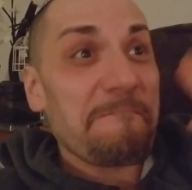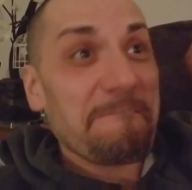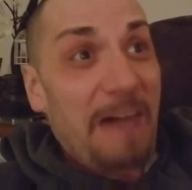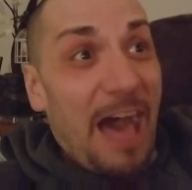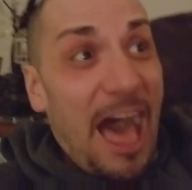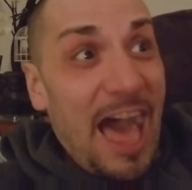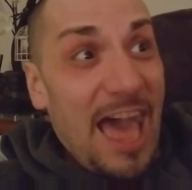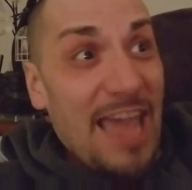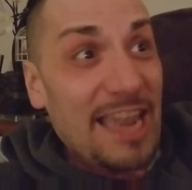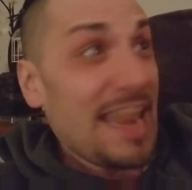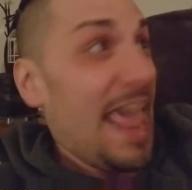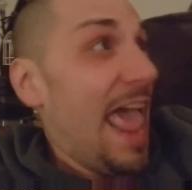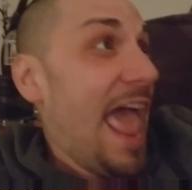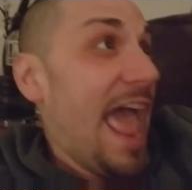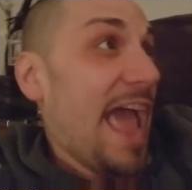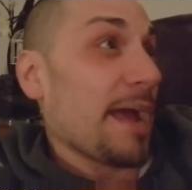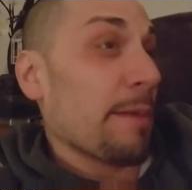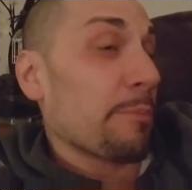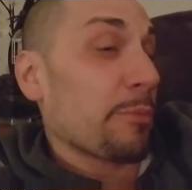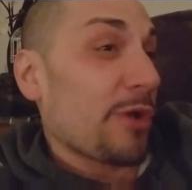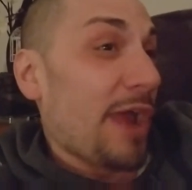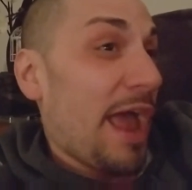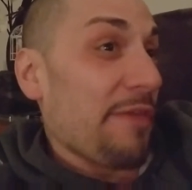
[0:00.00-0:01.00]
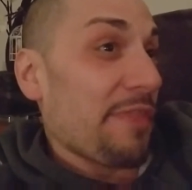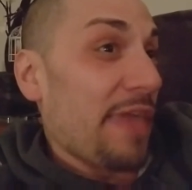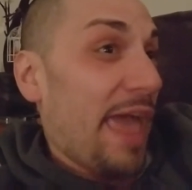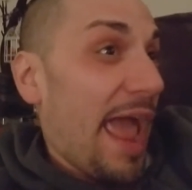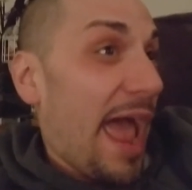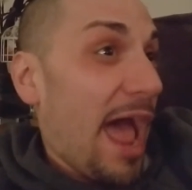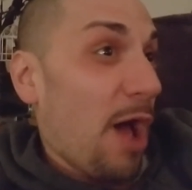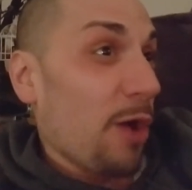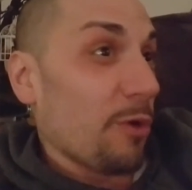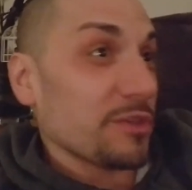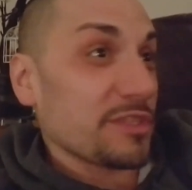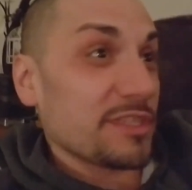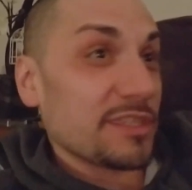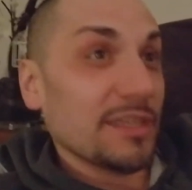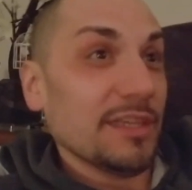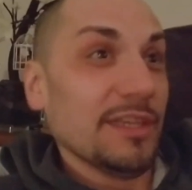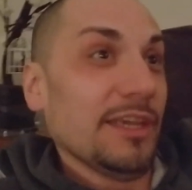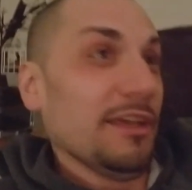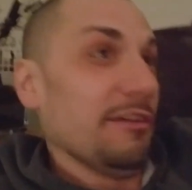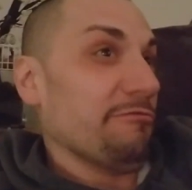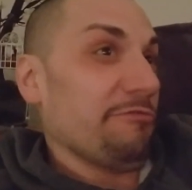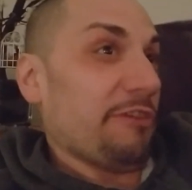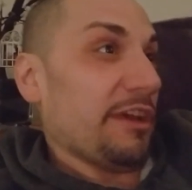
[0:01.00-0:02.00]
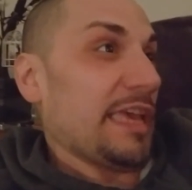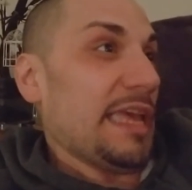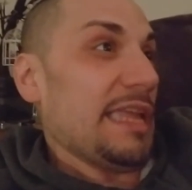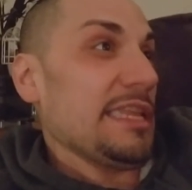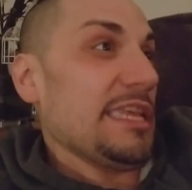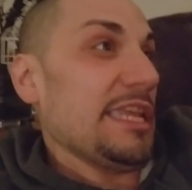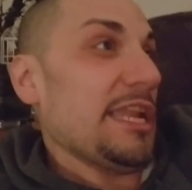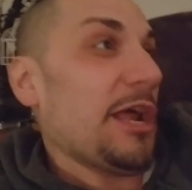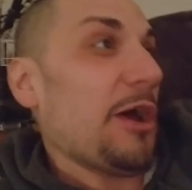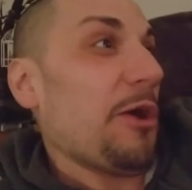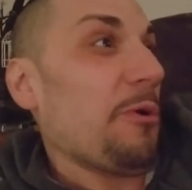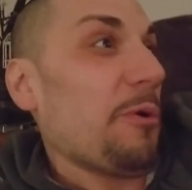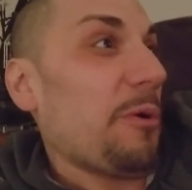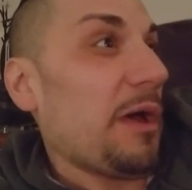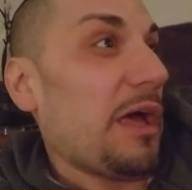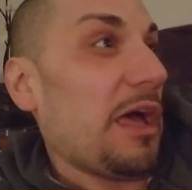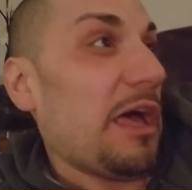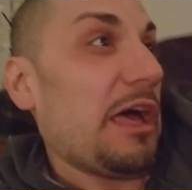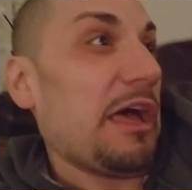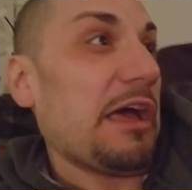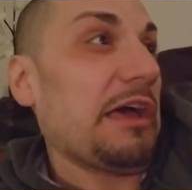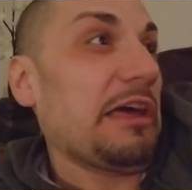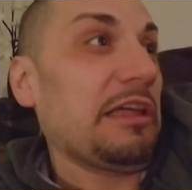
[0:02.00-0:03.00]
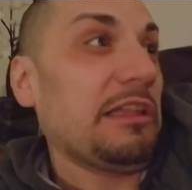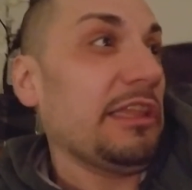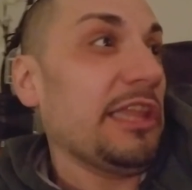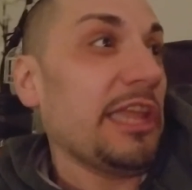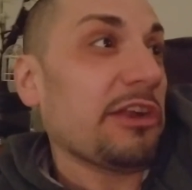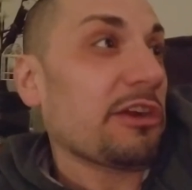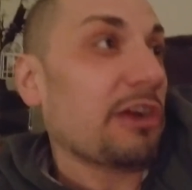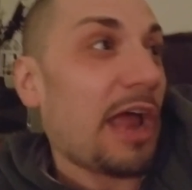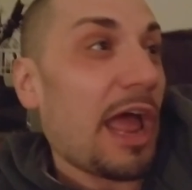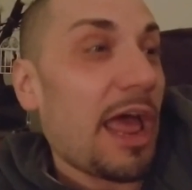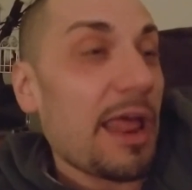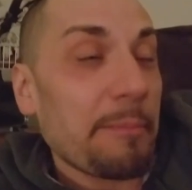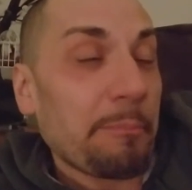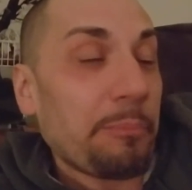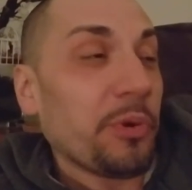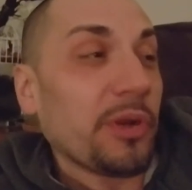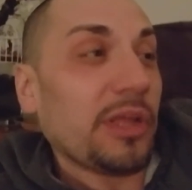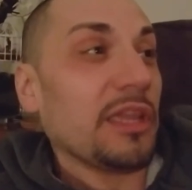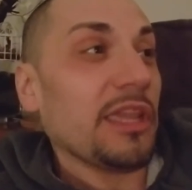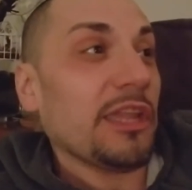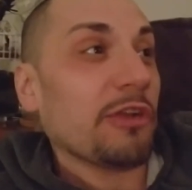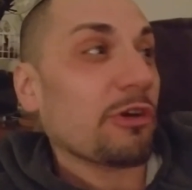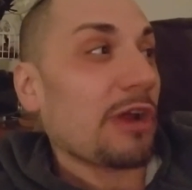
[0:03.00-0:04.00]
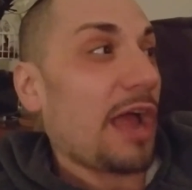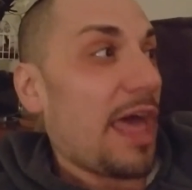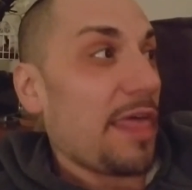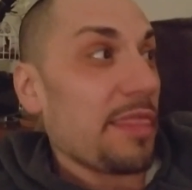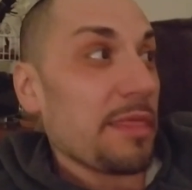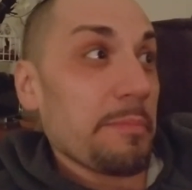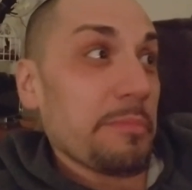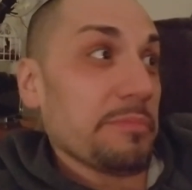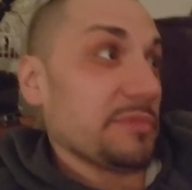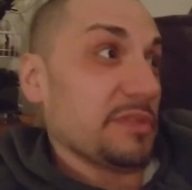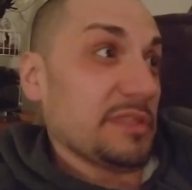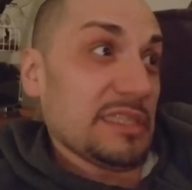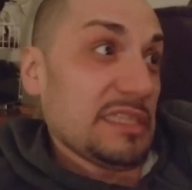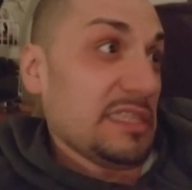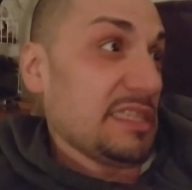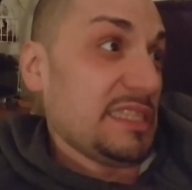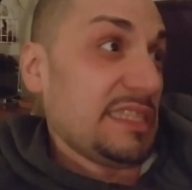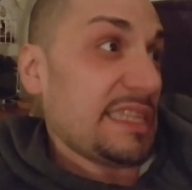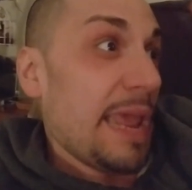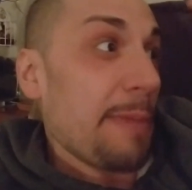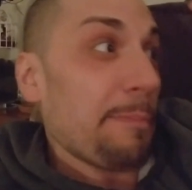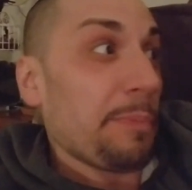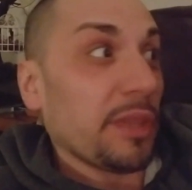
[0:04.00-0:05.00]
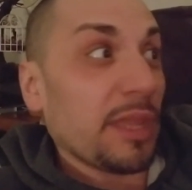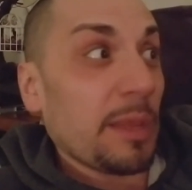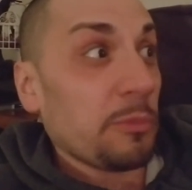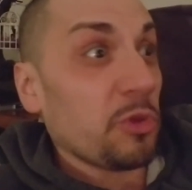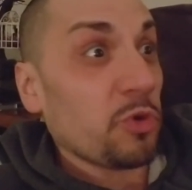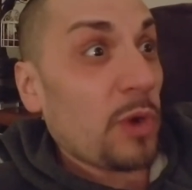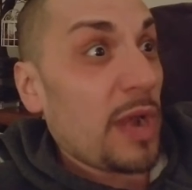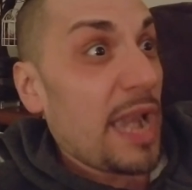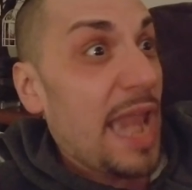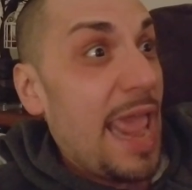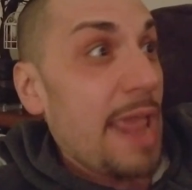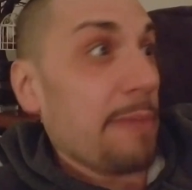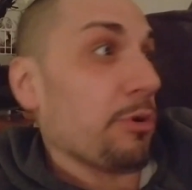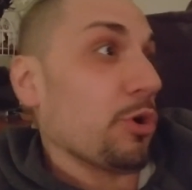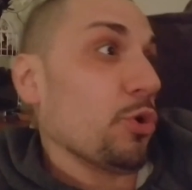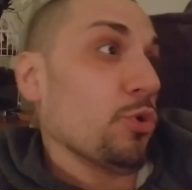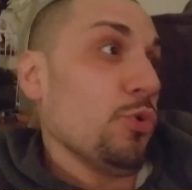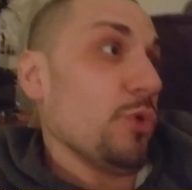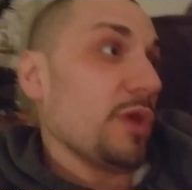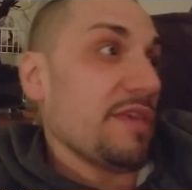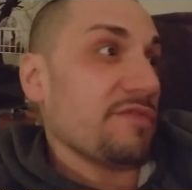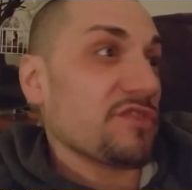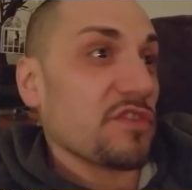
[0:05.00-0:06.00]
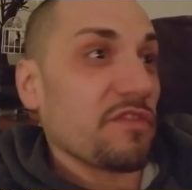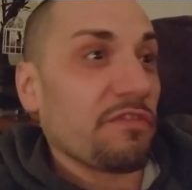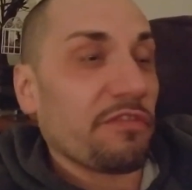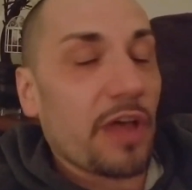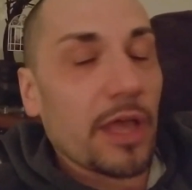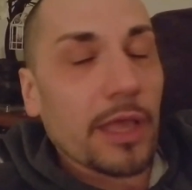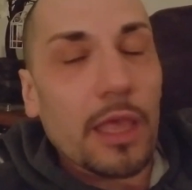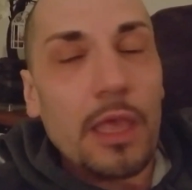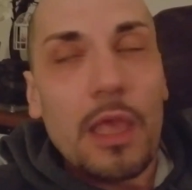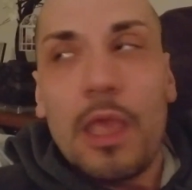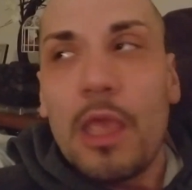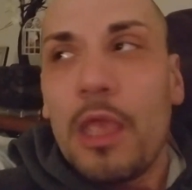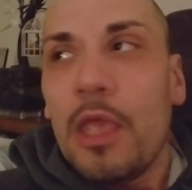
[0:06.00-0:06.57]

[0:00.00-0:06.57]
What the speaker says: Fun, hang them around the house, fucking, you know, glitter on, put glitter on them, staple them to a neighbor. Who gives a fuck?